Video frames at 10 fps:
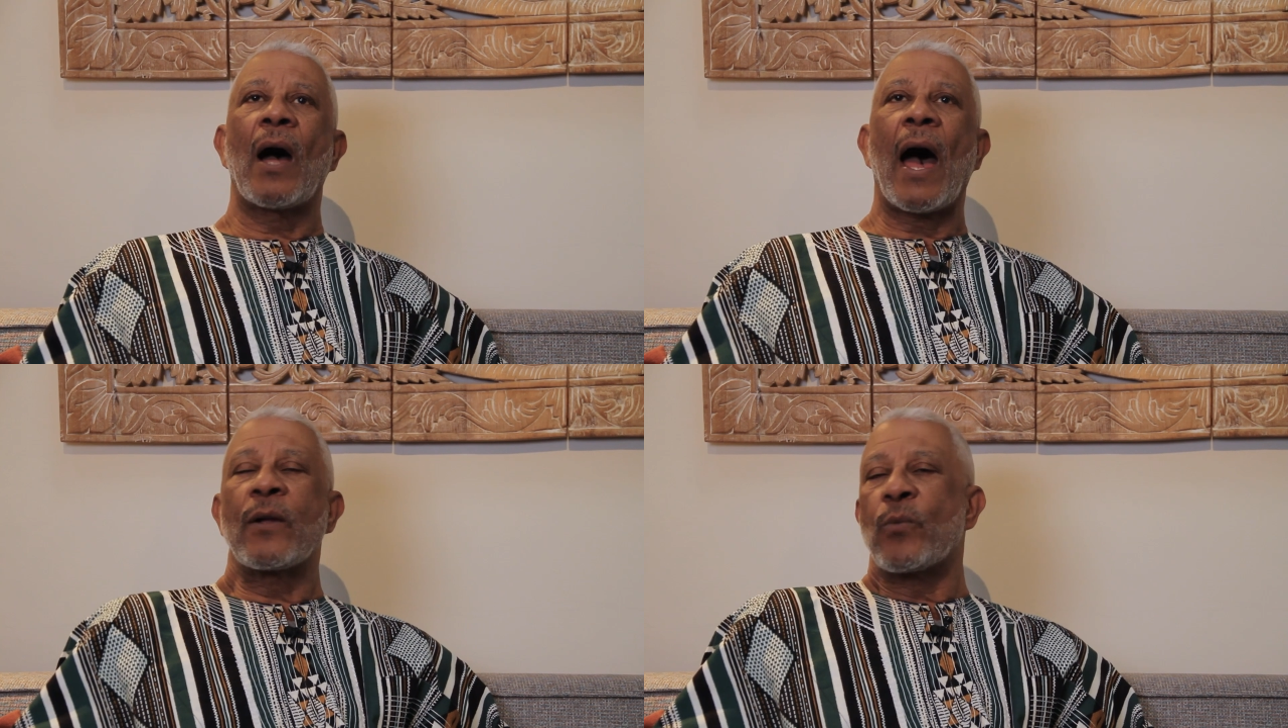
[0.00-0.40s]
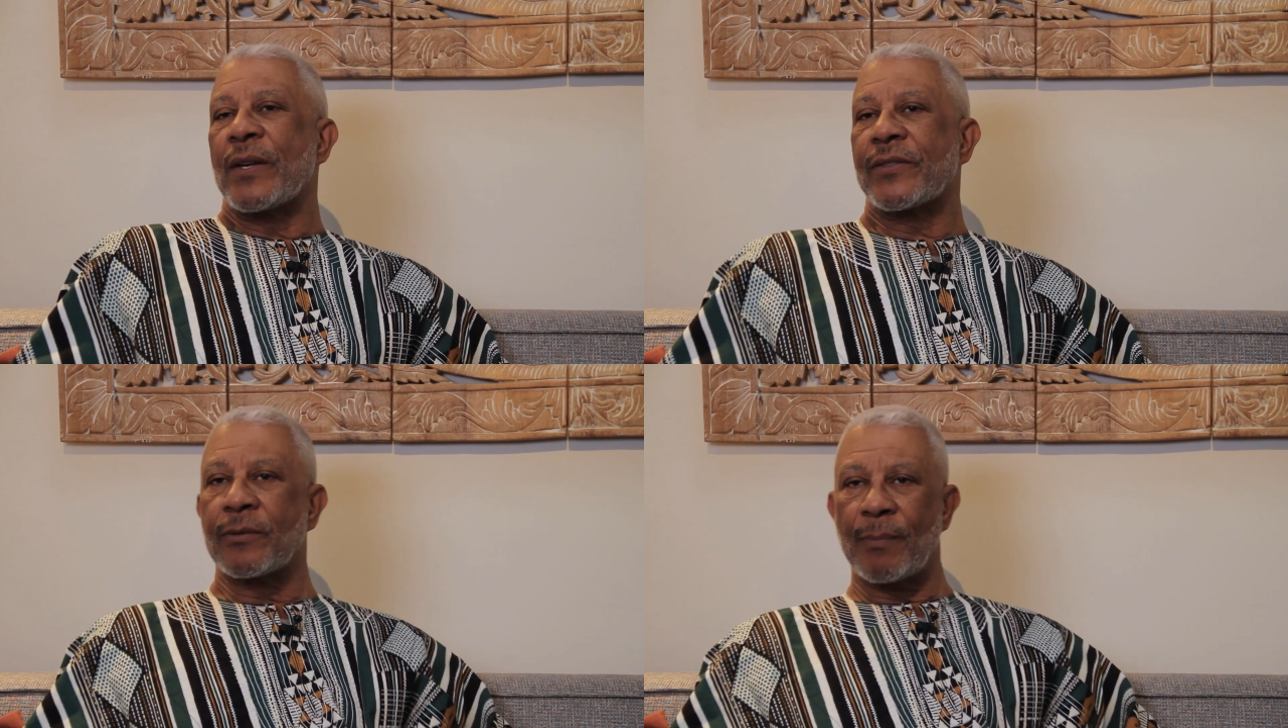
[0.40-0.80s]
I
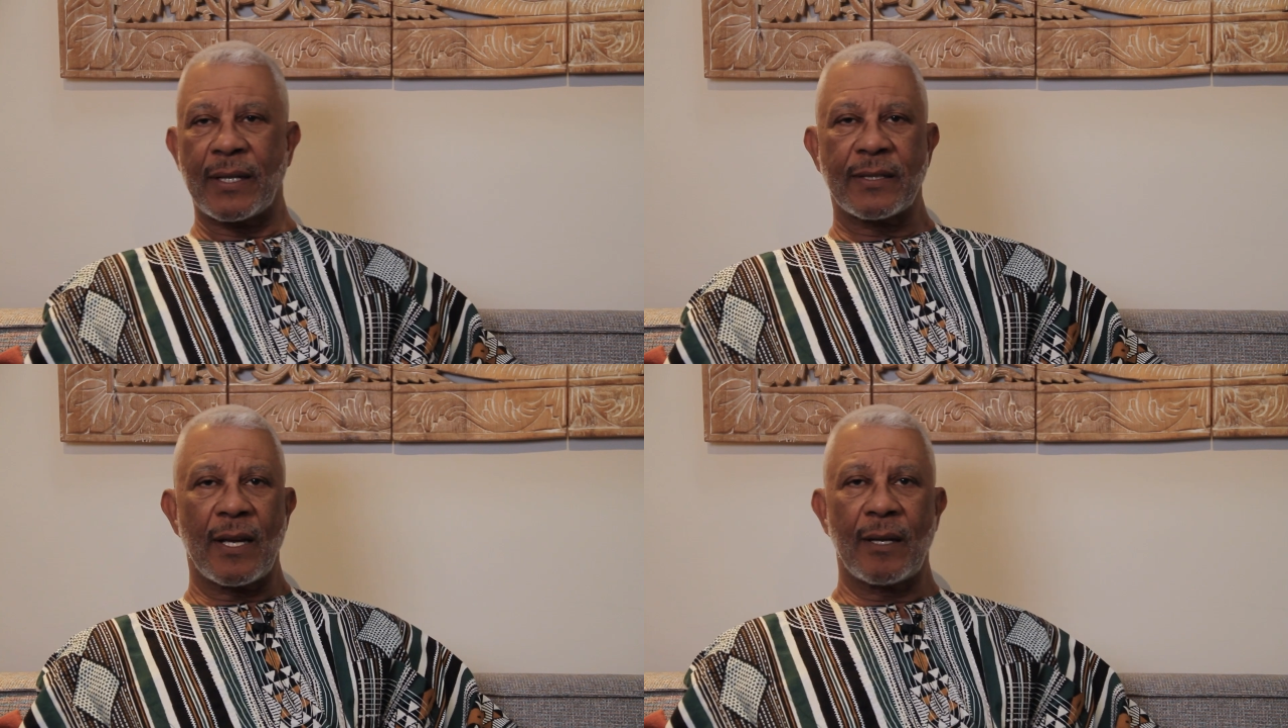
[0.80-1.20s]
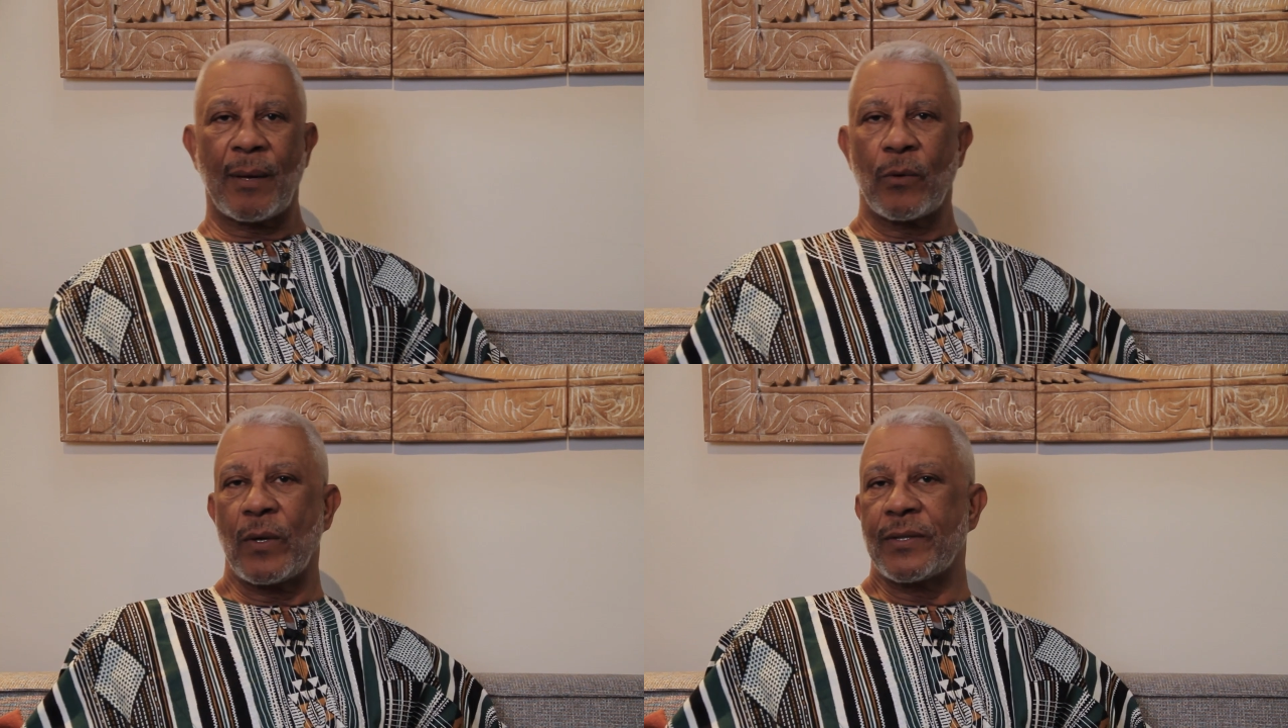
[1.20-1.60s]
wasted my time,
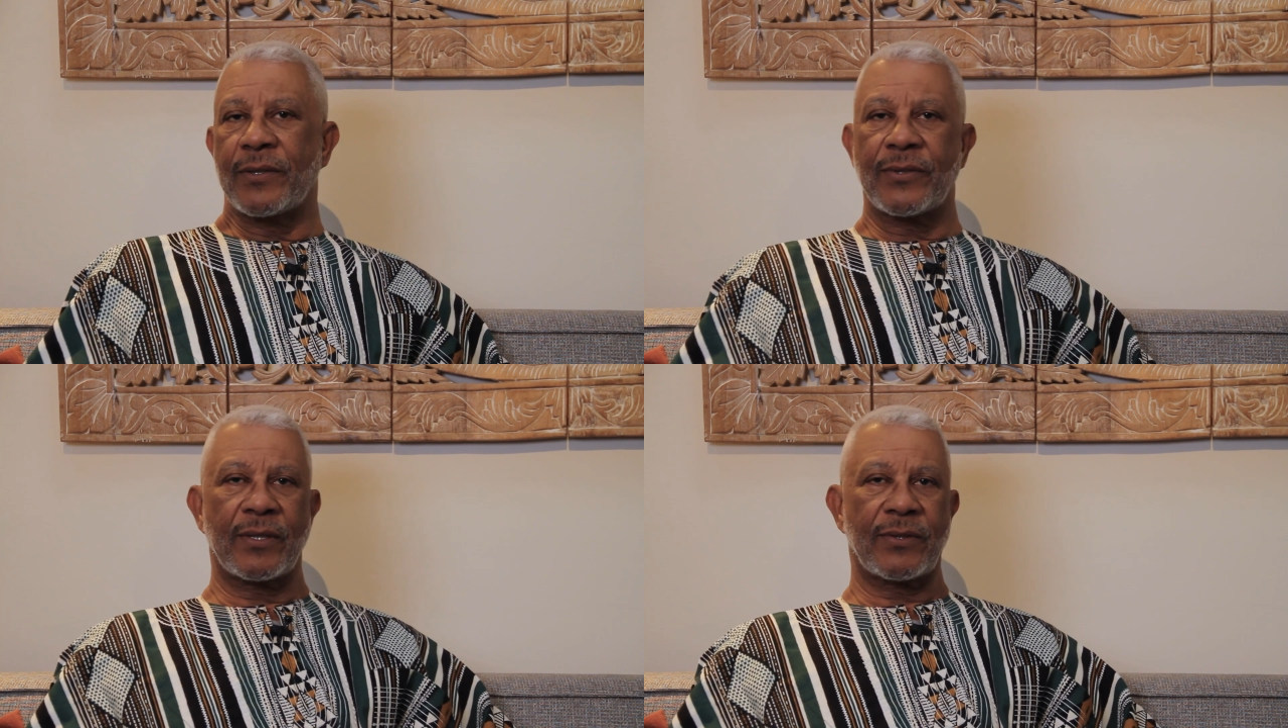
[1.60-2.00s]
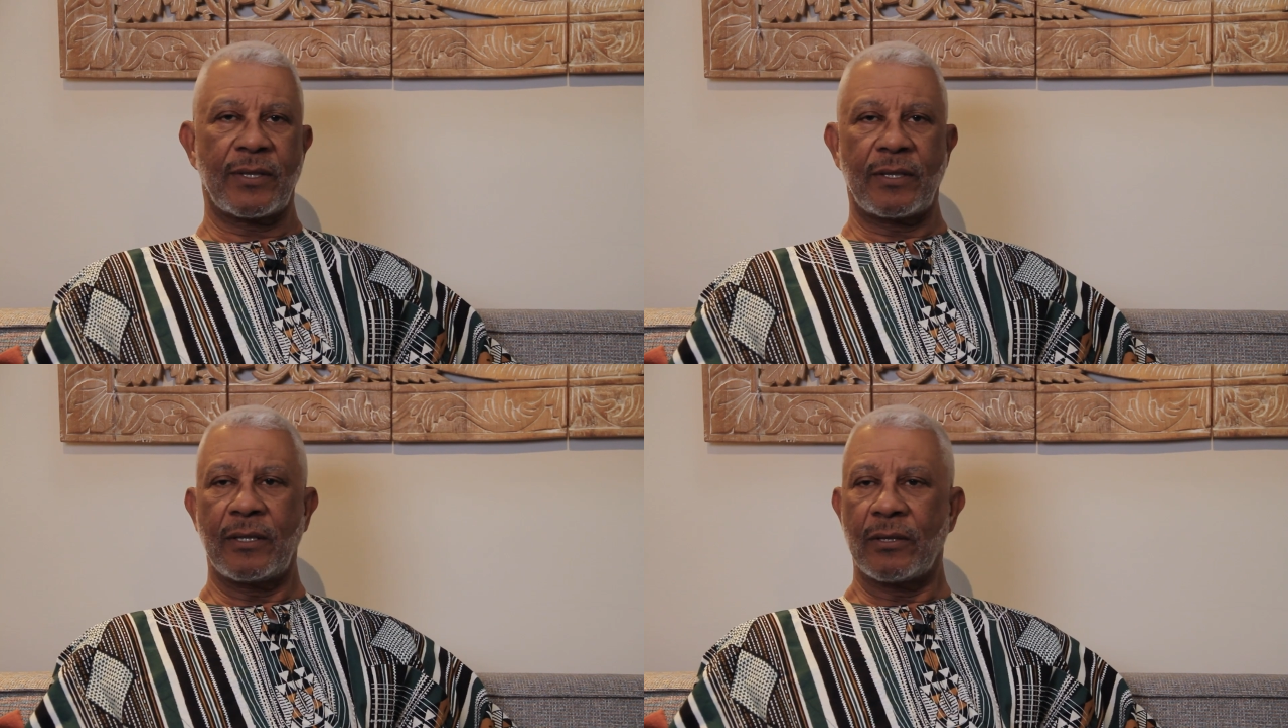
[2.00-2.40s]
I wasted 60
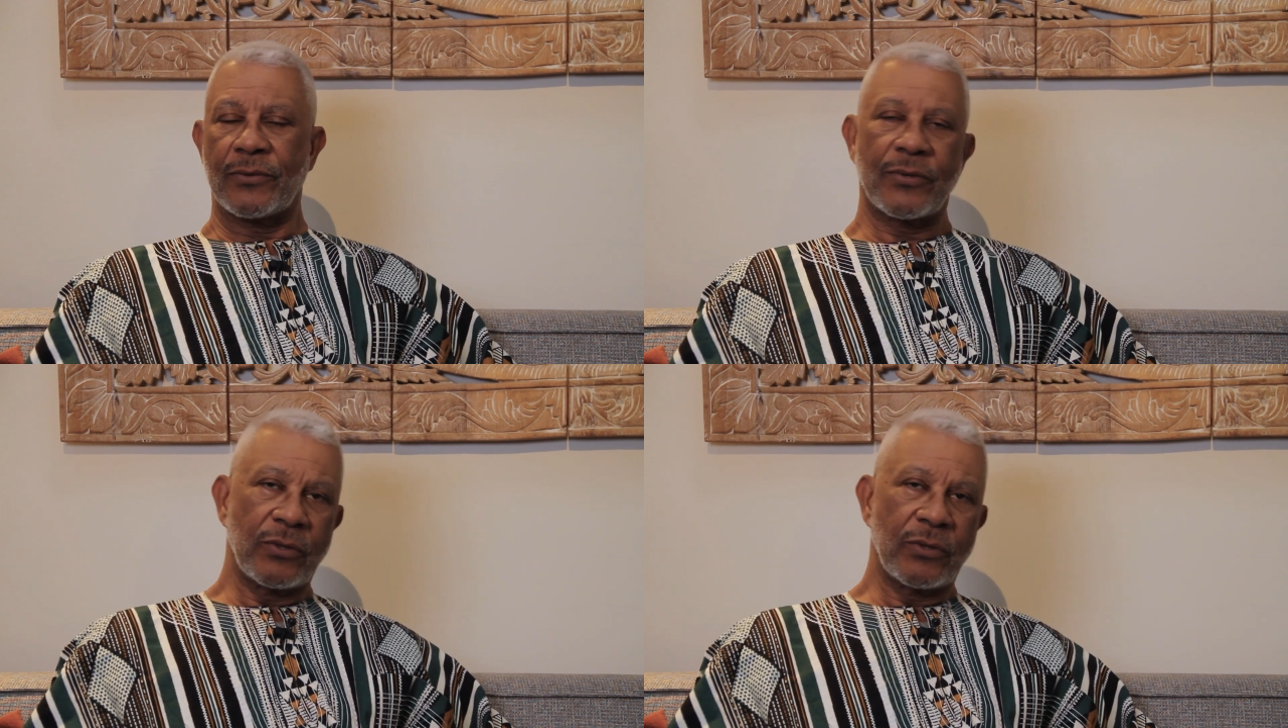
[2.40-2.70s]
years.